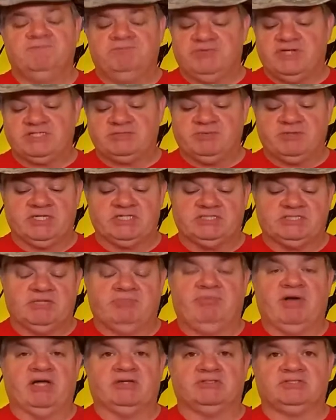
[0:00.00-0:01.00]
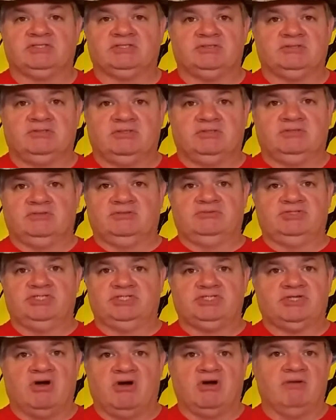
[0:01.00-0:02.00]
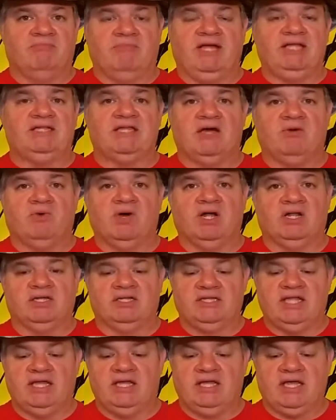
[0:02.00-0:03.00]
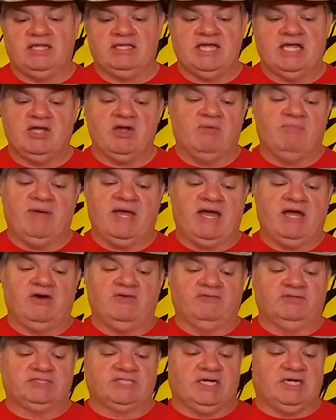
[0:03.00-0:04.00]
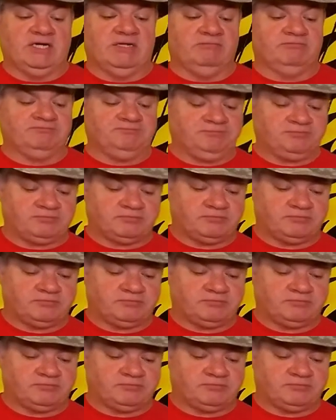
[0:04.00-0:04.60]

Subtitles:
And that's because the belts just aren't made that well, and they go bad over time.